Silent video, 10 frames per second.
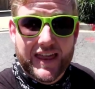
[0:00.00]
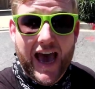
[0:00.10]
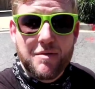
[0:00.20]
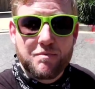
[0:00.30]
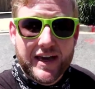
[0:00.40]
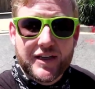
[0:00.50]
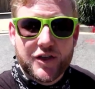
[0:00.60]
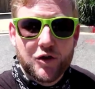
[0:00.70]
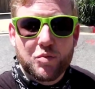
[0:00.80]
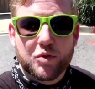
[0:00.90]
that
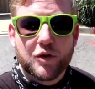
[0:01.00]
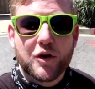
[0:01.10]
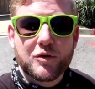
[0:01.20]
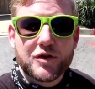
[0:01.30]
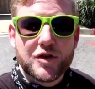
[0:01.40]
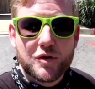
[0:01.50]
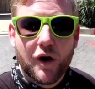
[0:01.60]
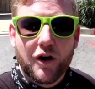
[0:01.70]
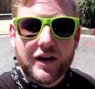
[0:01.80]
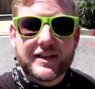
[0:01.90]
makes you prone to
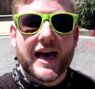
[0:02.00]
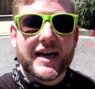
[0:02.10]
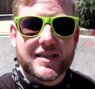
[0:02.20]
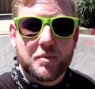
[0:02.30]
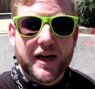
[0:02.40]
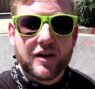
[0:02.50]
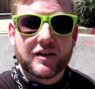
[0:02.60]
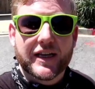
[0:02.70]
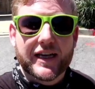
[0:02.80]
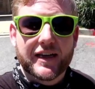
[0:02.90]
heart attacks,
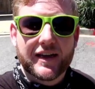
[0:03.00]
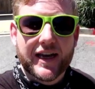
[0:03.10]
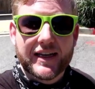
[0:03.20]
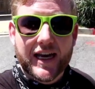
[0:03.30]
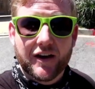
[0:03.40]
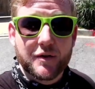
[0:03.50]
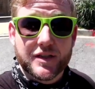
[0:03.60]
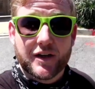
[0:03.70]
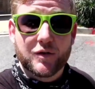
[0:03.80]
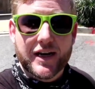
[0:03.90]
apparently. And Garry
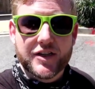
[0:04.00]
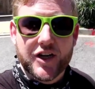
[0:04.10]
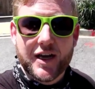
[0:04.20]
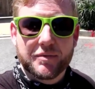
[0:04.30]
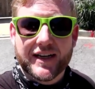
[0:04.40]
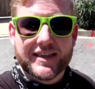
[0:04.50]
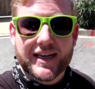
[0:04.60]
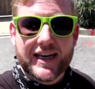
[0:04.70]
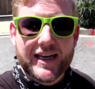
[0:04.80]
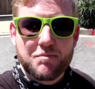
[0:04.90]
was in great shape. Like I
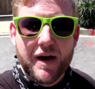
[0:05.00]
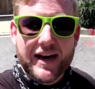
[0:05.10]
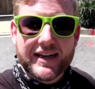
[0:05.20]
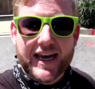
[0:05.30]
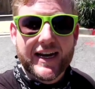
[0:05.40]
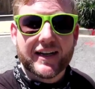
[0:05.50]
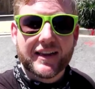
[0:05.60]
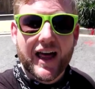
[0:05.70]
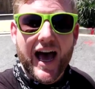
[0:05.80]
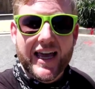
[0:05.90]
said, he meditated a
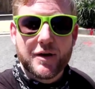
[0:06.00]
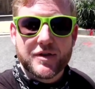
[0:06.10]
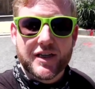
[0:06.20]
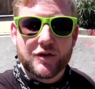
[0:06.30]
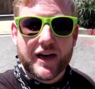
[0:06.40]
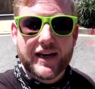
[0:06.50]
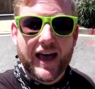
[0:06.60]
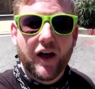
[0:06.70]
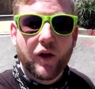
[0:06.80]
lot. He was in great